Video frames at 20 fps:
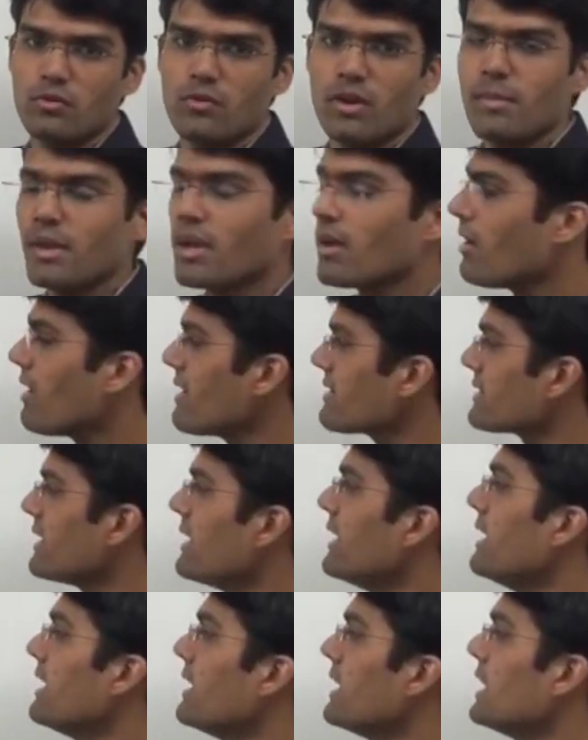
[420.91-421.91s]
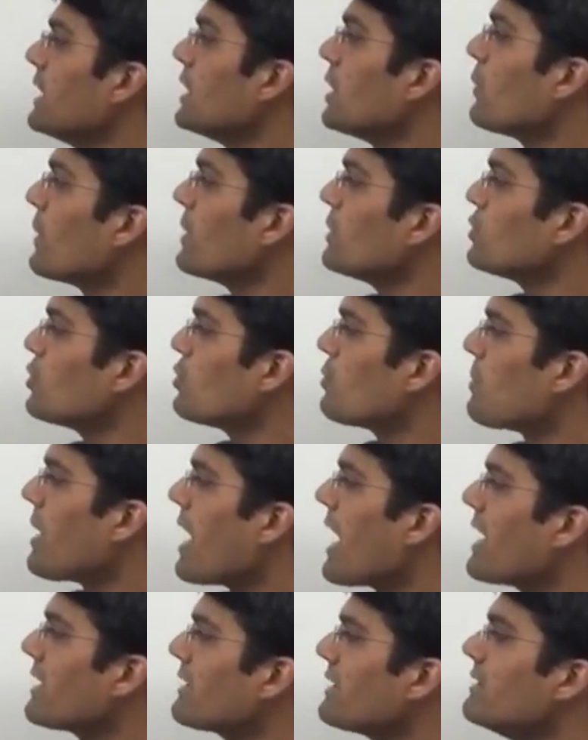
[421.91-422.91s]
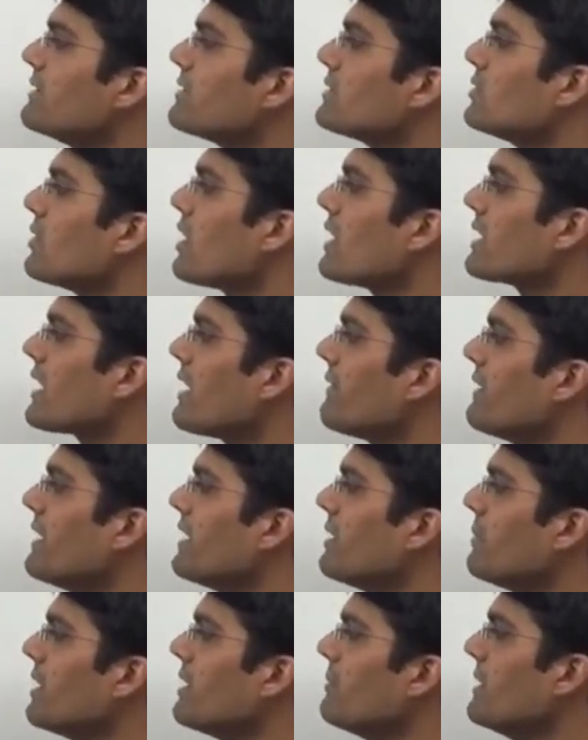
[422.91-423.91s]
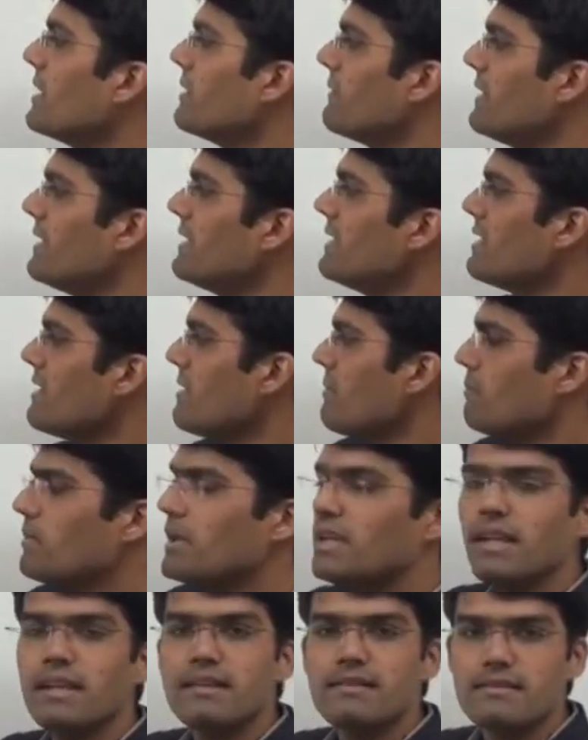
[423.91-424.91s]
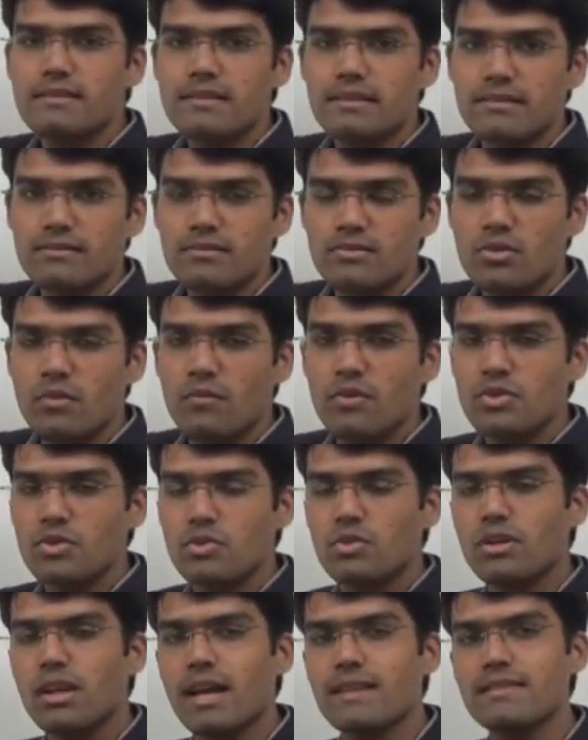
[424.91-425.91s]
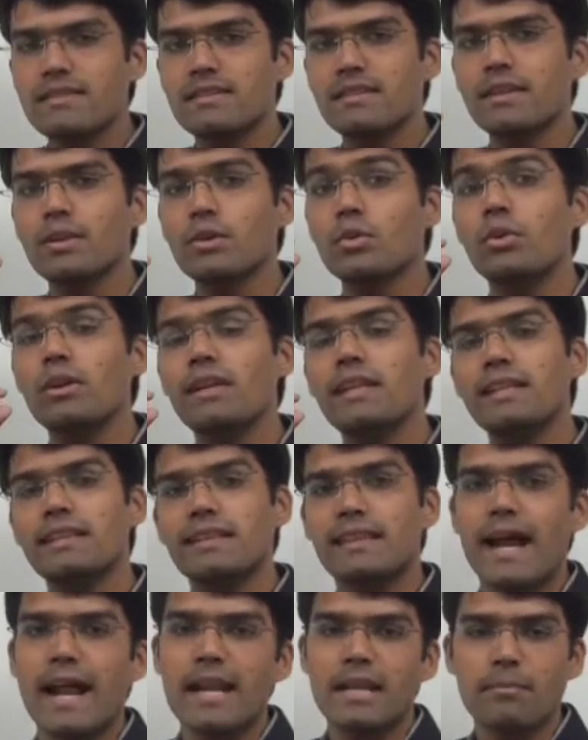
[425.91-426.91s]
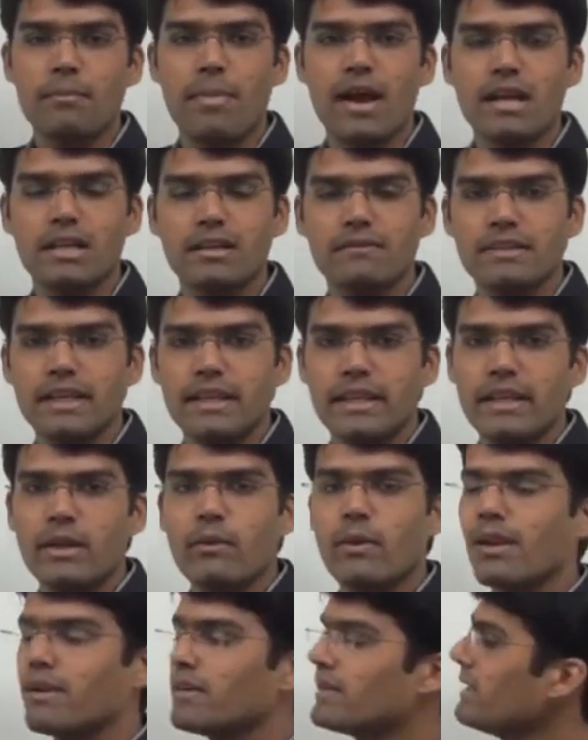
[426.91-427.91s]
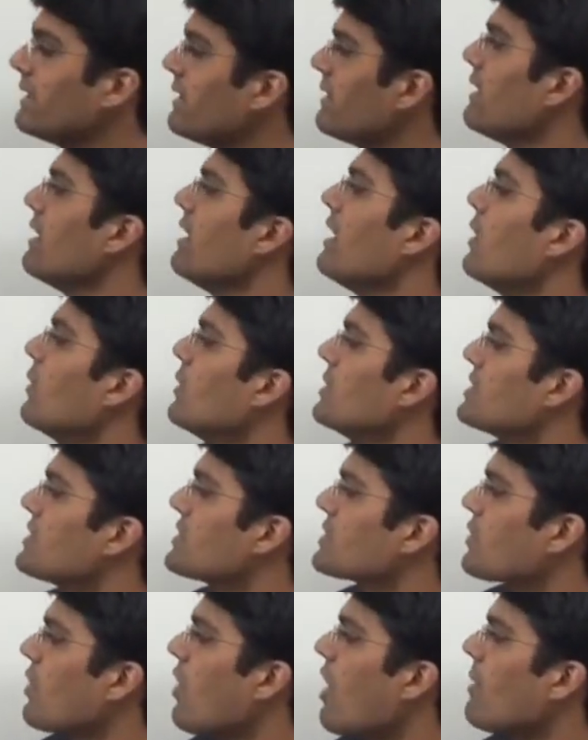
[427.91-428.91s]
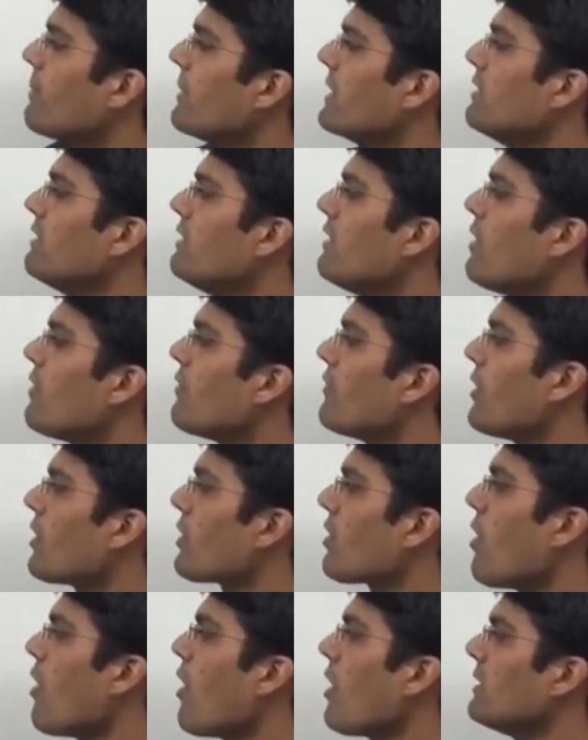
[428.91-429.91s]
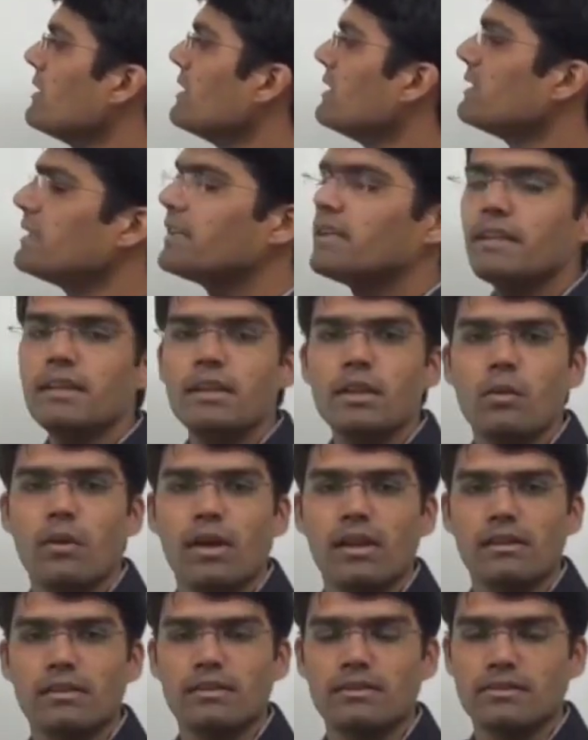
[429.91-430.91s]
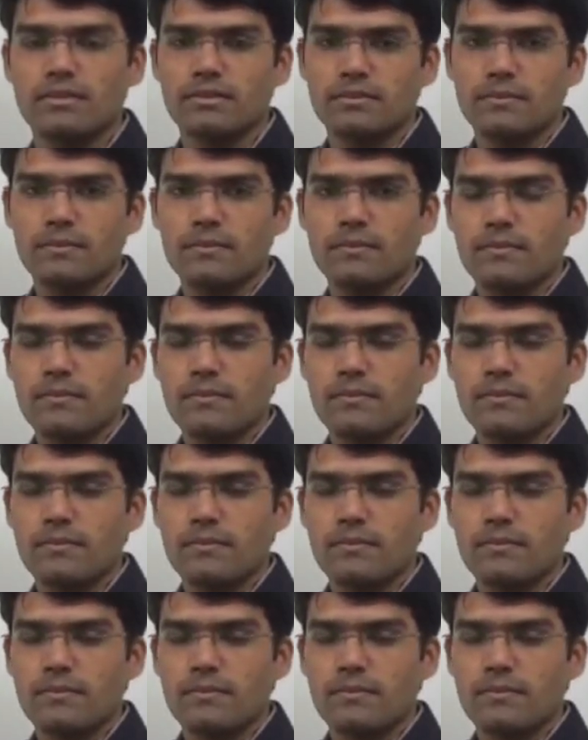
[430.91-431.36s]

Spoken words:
Why? Because equal to part is not available between B and C. So we should consider only that part of the inequality which is common for all the three inequalities.